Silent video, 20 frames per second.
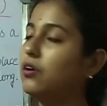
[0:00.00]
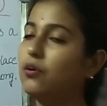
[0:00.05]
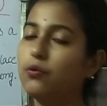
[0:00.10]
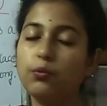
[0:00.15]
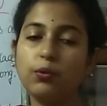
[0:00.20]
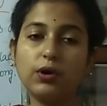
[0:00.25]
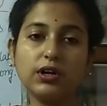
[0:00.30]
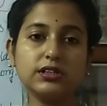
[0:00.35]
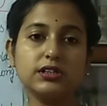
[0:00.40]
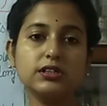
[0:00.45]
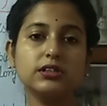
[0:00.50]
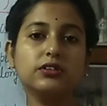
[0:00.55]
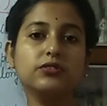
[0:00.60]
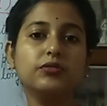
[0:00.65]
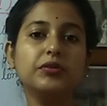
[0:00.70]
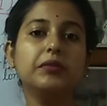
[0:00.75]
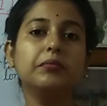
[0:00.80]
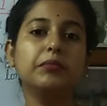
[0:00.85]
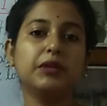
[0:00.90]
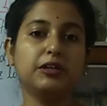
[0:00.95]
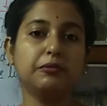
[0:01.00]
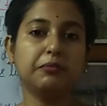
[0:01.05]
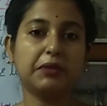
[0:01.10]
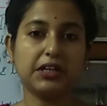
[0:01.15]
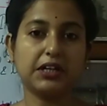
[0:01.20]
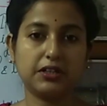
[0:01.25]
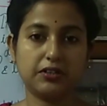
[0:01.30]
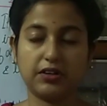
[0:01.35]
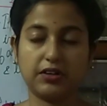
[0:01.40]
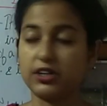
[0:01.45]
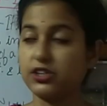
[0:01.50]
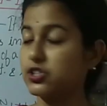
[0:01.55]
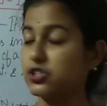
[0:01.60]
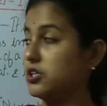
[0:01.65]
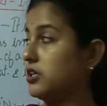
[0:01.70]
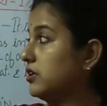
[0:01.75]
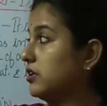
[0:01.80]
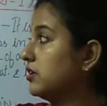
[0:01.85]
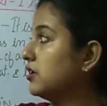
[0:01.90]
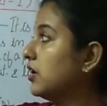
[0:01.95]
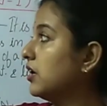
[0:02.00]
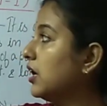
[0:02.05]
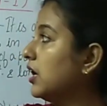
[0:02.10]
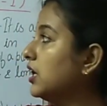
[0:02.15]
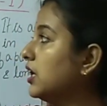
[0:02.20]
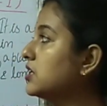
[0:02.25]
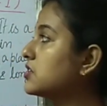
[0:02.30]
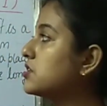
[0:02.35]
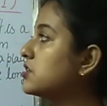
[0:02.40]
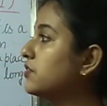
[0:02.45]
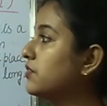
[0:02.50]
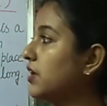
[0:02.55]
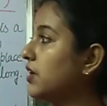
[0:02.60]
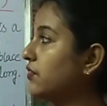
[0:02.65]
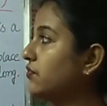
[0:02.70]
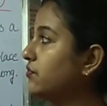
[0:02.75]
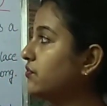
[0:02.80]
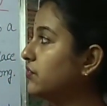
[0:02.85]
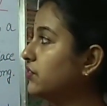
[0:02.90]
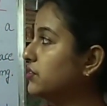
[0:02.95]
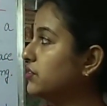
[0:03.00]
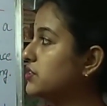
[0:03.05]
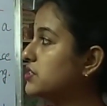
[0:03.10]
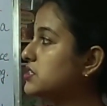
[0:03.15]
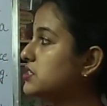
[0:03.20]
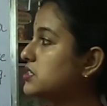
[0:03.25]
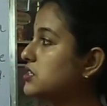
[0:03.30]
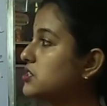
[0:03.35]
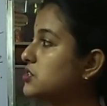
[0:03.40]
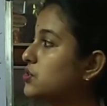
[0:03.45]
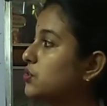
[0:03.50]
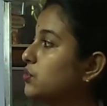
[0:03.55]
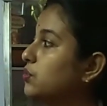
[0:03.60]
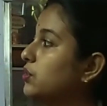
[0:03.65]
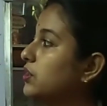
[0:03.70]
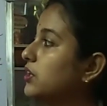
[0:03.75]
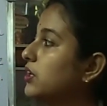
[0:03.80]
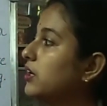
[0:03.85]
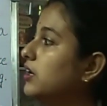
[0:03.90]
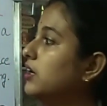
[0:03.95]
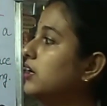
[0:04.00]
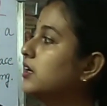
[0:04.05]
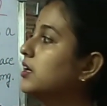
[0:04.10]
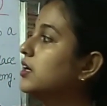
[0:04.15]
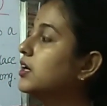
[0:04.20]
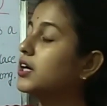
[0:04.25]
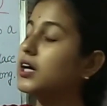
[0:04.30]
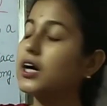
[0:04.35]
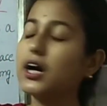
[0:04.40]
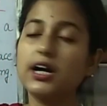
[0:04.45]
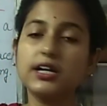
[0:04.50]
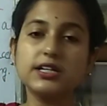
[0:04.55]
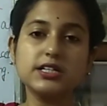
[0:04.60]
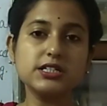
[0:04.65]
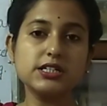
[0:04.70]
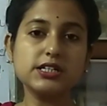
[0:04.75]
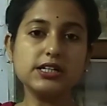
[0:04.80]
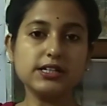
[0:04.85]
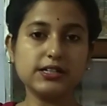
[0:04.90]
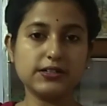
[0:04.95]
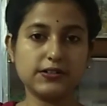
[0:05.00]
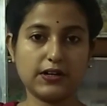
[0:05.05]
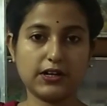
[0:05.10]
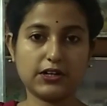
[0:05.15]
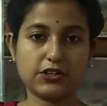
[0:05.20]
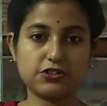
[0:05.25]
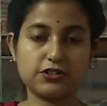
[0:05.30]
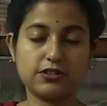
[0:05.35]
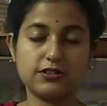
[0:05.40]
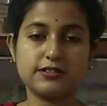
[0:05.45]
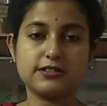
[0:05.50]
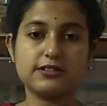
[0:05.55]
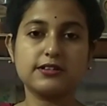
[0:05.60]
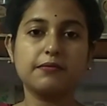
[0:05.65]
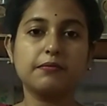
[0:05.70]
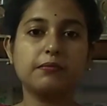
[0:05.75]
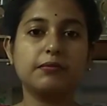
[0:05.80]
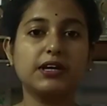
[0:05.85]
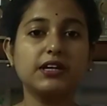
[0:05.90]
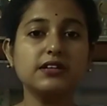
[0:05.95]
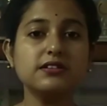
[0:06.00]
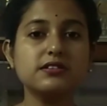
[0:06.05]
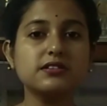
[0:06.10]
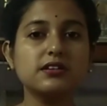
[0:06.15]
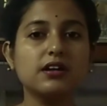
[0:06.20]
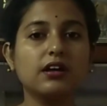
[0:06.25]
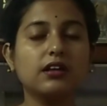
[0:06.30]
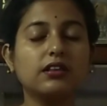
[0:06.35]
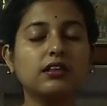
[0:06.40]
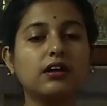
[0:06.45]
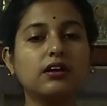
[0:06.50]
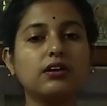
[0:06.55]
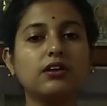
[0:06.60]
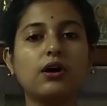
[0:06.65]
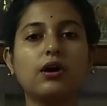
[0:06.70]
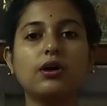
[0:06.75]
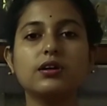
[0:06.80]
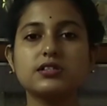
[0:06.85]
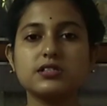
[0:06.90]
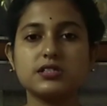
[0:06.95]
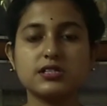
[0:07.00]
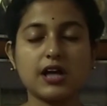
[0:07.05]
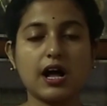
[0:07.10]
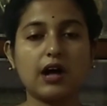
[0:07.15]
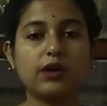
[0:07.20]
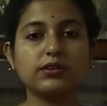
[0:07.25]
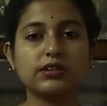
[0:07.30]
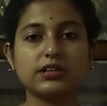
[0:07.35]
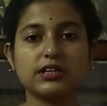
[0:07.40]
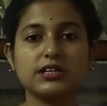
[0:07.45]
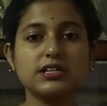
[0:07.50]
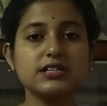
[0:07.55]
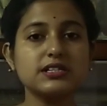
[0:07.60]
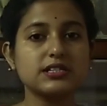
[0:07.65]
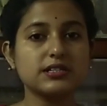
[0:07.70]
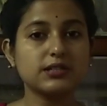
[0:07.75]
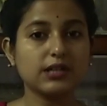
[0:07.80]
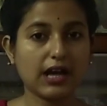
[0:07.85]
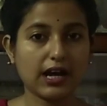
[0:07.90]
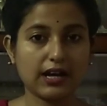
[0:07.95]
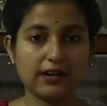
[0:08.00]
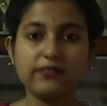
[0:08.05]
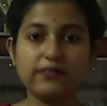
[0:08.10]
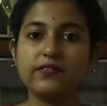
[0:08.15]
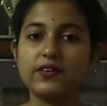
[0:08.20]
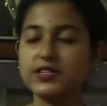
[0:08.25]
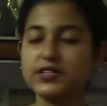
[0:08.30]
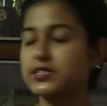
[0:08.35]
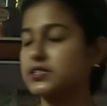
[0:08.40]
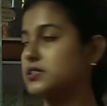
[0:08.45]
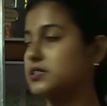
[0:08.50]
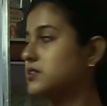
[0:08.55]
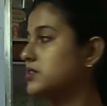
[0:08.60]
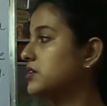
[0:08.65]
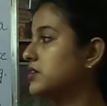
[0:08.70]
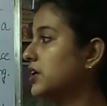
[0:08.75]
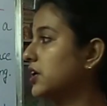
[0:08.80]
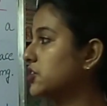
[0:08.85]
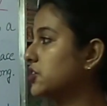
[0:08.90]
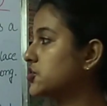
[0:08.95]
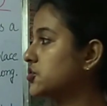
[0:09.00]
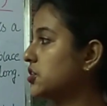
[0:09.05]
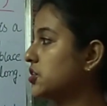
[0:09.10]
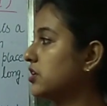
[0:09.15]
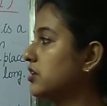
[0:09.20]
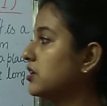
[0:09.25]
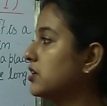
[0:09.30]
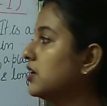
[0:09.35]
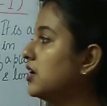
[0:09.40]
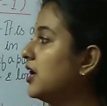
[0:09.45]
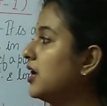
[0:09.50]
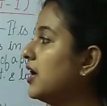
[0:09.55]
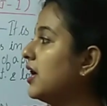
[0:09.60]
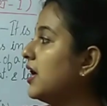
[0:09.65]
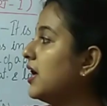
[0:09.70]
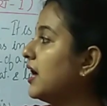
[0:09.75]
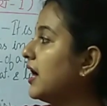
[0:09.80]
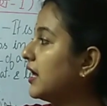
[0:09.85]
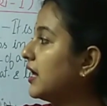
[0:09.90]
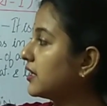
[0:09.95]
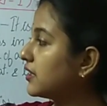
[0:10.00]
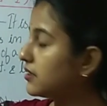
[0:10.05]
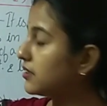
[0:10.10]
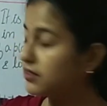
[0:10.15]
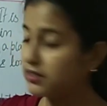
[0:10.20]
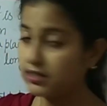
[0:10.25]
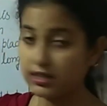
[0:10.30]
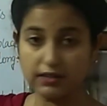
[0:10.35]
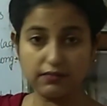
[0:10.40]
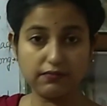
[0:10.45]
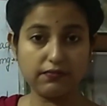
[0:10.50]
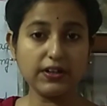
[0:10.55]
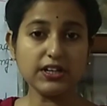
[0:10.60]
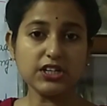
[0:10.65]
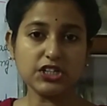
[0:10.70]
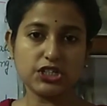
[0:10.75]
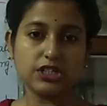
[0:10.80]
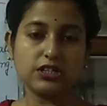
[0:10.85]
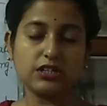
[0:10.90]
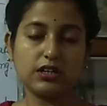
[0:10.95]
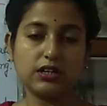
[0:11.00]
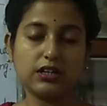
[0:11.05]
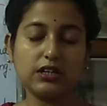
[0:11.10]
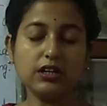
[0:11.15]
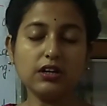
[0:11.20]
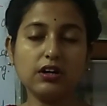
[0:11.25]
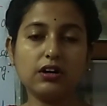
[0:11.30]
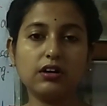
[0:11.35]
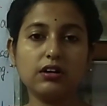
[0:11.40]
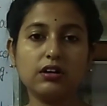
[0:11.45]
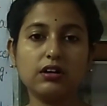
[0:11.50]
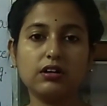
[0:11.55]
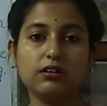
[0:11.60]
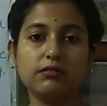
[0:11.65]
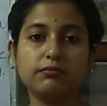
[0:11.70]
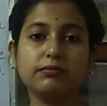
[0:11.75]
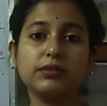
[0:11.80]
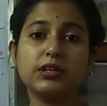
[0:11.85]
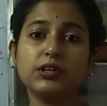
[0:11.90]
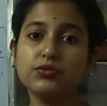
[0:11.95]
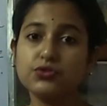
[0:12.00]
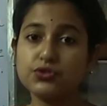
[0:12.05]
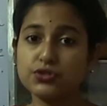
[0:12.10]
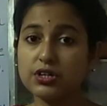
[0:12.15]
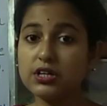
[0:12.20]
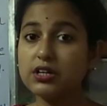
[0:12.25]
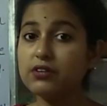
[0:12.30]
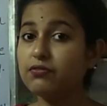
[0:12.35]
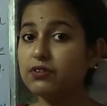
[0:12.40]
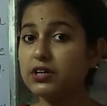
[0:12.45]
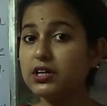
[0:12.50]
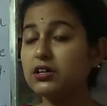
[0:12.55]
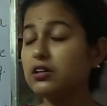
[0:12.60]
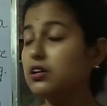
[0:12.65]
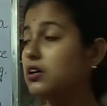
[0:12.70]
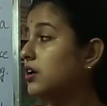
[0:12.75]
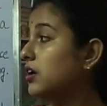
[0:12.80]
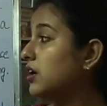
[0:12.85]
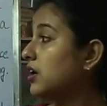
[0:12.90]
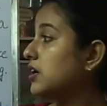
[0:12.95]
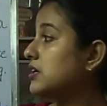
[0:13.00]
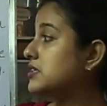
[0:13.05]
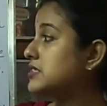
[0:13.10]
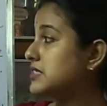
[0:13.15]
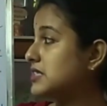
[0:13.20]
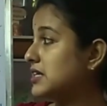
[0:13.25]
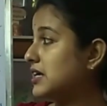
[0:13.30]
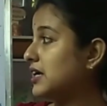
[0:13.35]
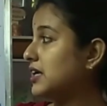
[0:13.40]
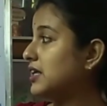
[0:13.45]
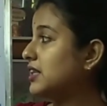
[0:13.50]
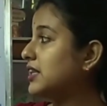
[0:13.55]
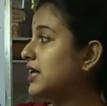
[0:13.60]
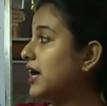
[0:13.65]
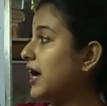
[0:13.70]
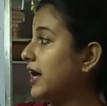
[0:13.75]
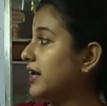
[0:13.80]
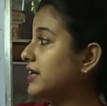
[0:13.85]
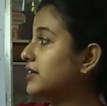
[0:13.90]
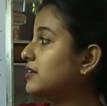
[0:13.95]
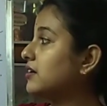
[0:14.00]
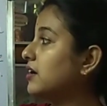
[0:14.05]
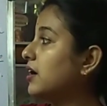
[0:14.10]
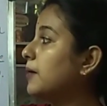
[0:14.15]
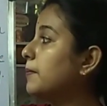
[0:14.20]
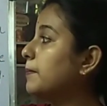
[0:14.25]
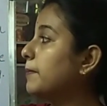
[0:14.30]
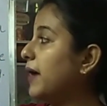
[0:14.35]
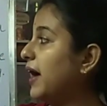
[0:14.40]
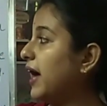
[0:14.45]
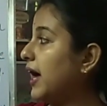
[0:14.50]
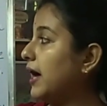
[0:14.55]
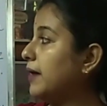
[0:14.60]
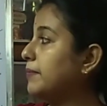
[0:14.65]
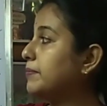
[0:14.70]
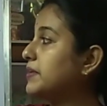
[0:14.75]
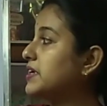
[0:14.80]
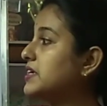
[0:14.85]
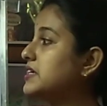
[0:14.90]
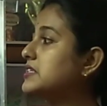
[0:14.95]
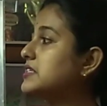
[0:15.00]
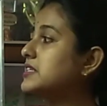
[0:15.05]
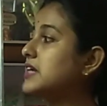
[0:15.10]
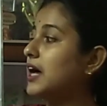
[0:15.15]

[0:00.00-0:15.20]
what do we mean by direction? It refers to the cardinal directions, means the north, south, east and west direction. And conventionally or usually we see that a map is